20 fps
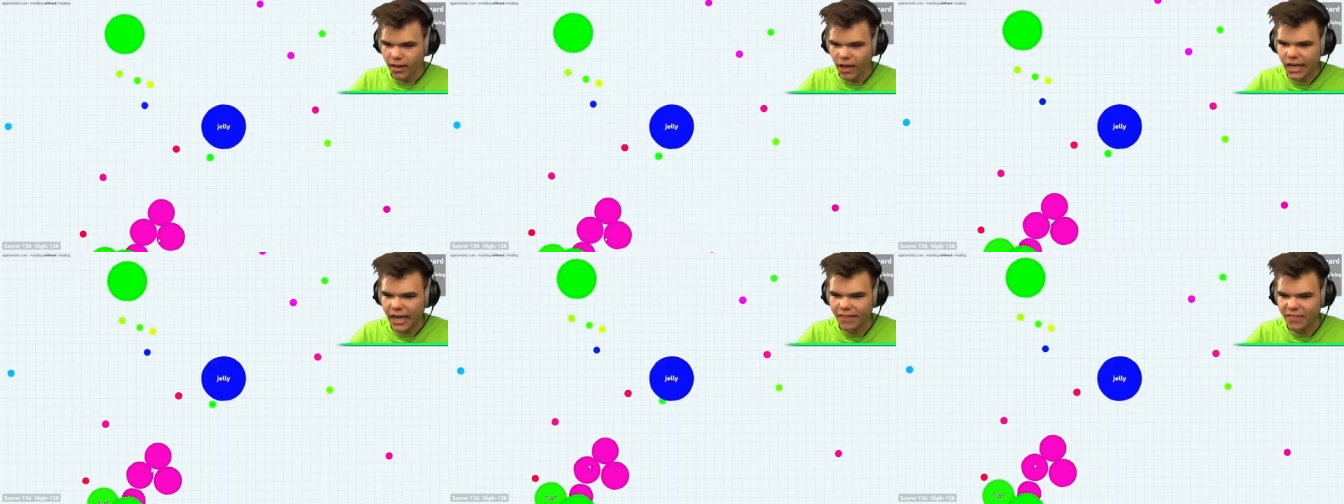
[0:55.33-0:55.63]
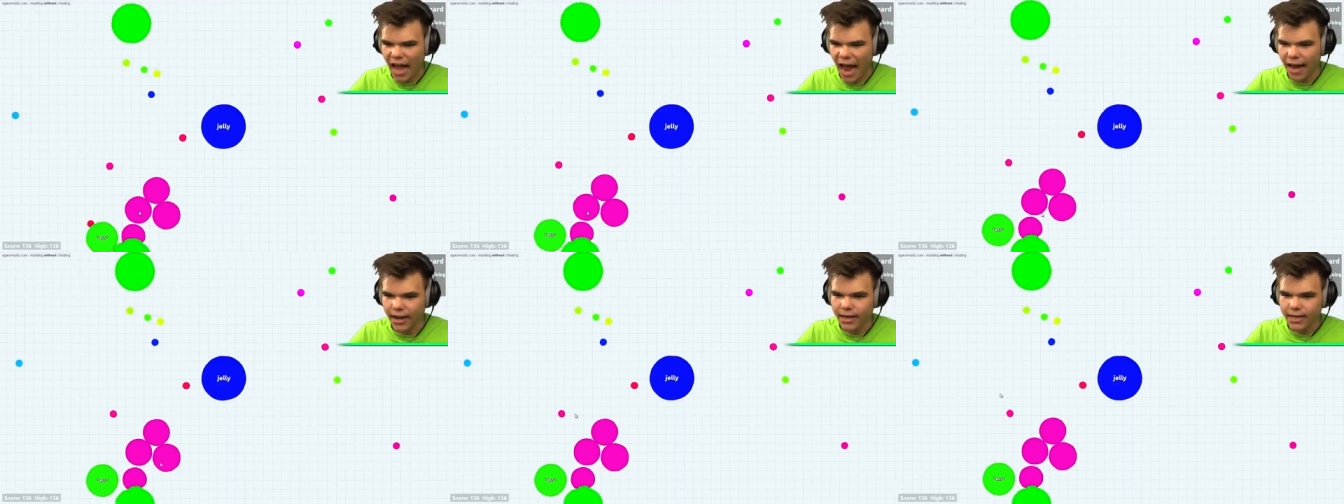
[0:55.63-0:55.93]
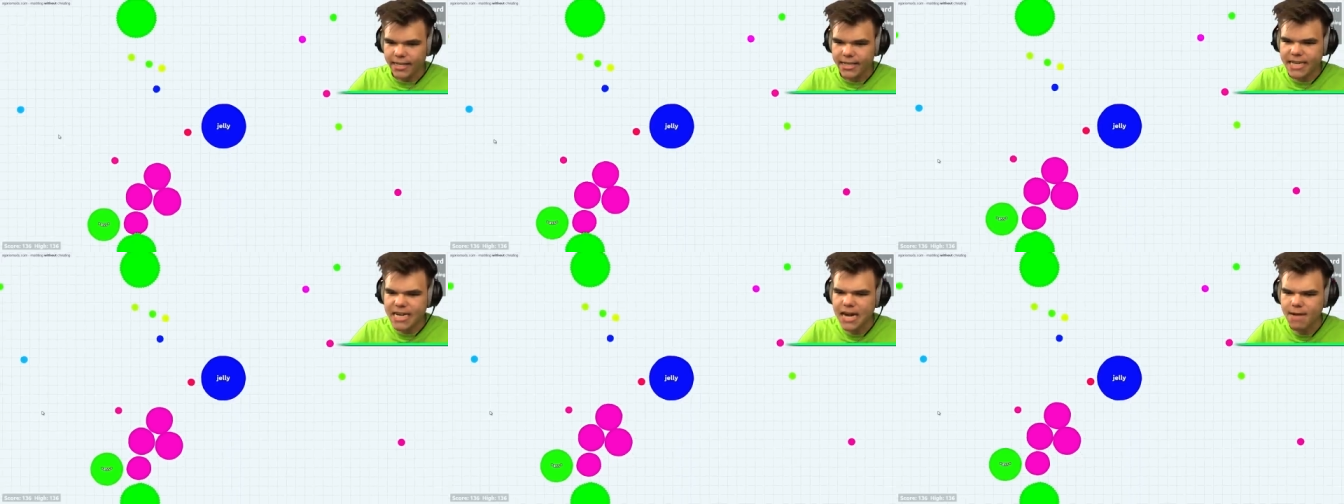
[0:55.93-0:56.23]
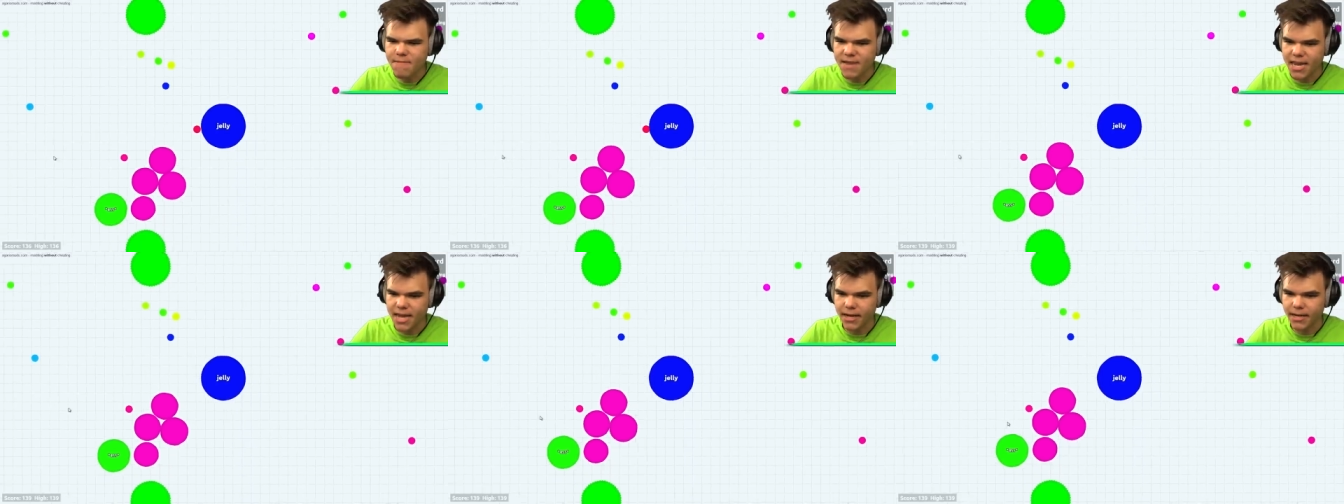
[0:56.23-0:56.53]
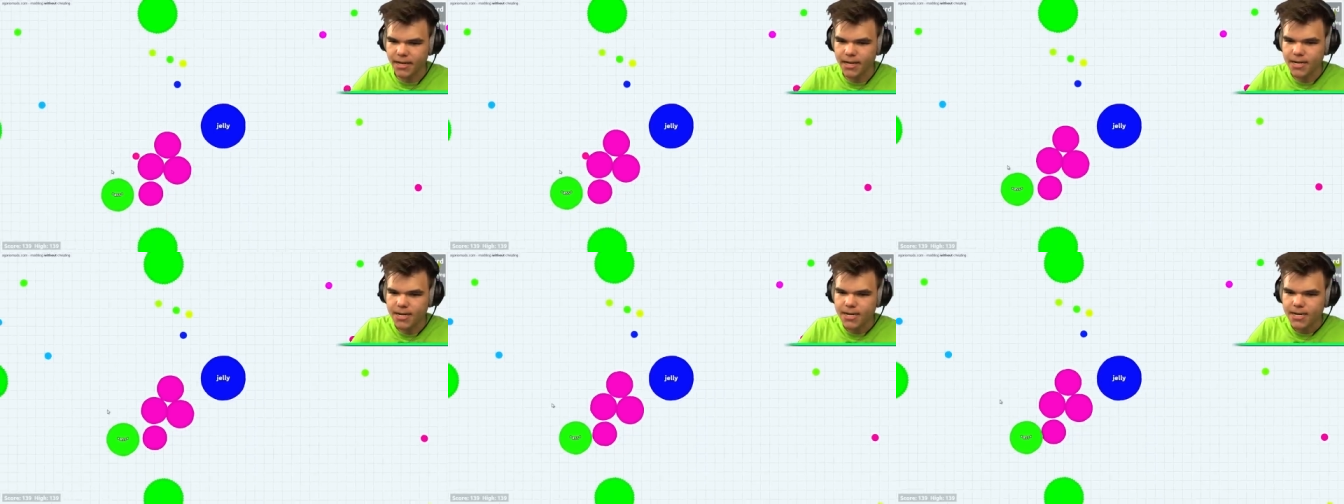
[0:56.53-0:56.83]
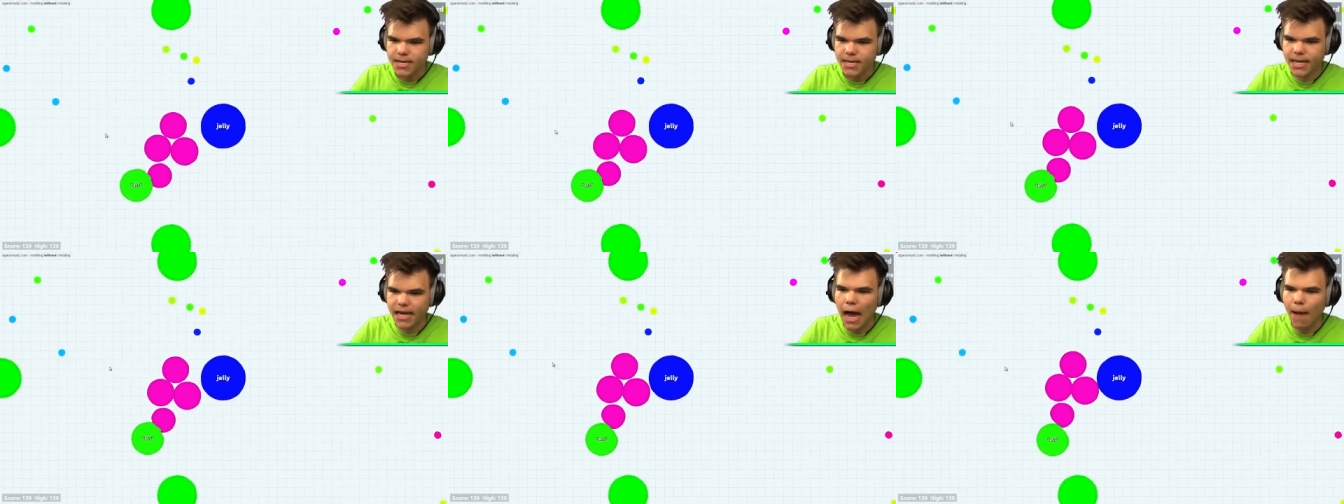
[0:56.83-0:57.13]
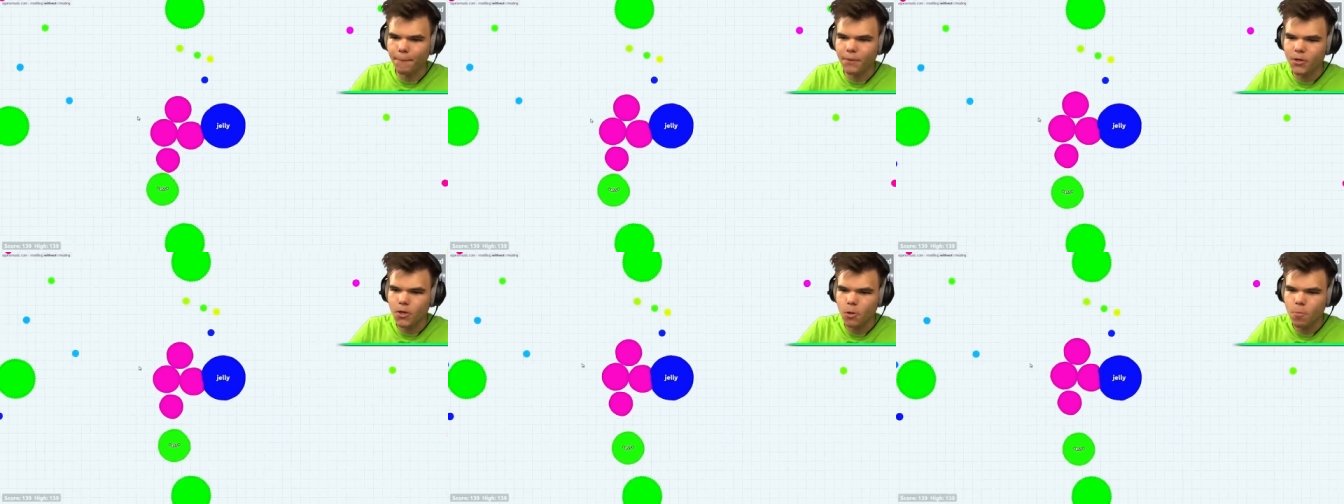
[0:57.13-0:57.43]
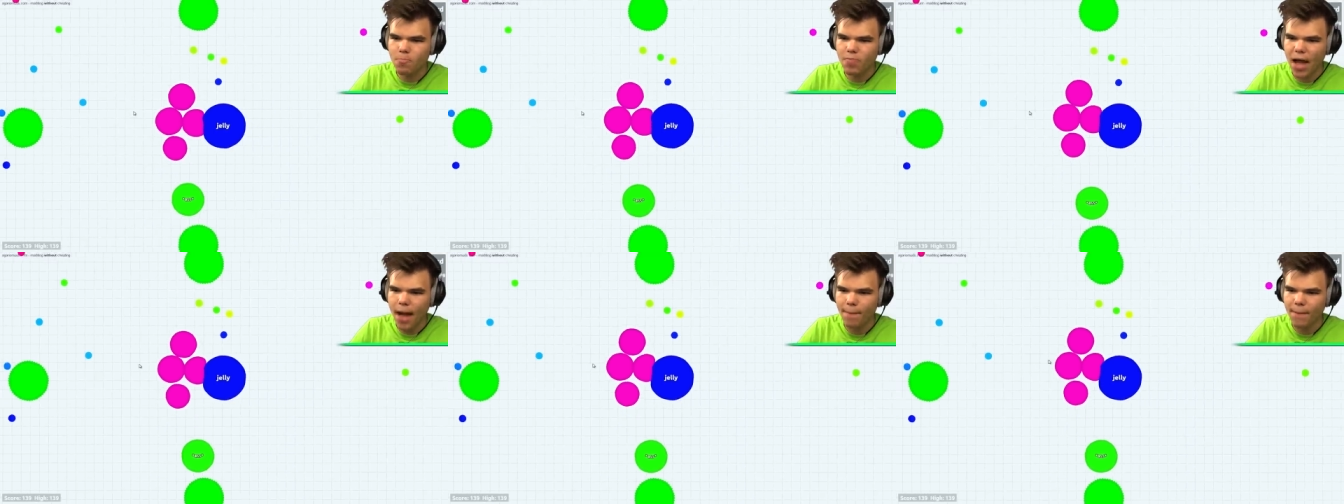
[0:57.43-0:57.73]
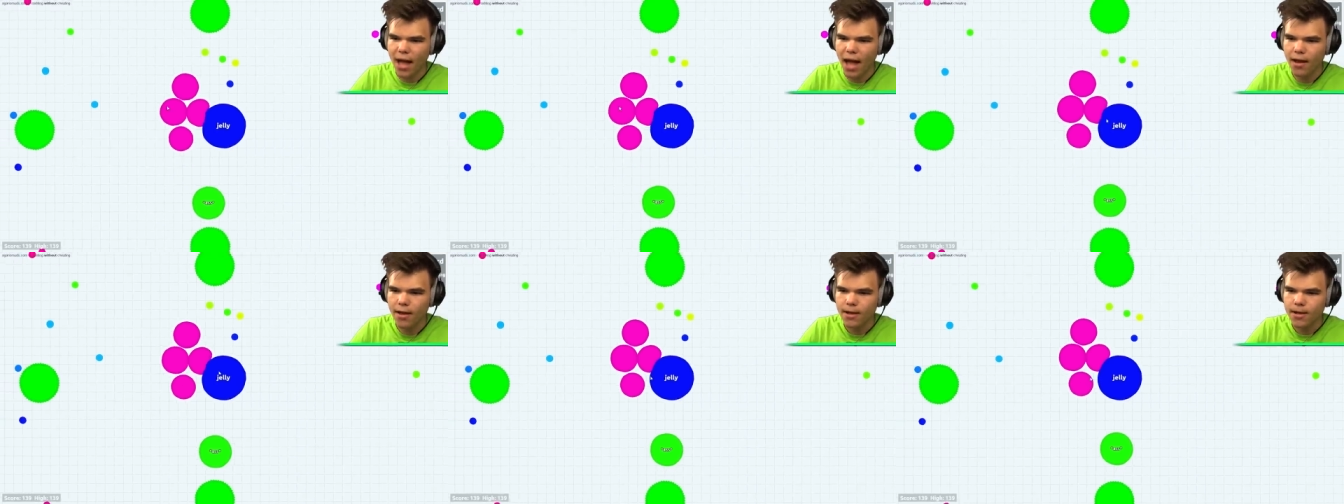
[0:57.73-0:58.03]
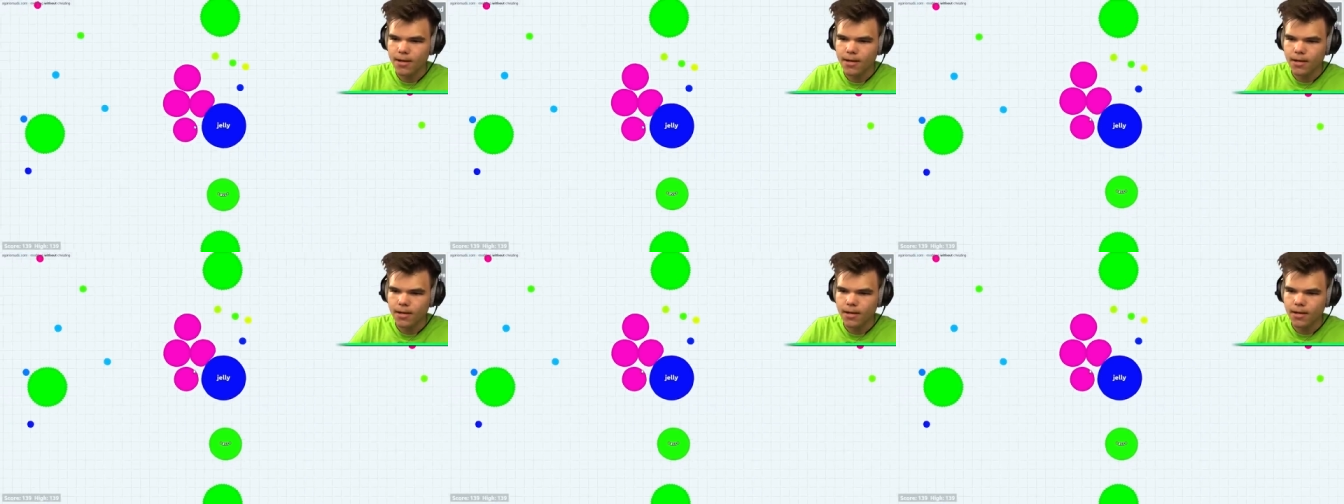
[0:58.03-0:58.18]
Look at that. Come here. Come to Papa.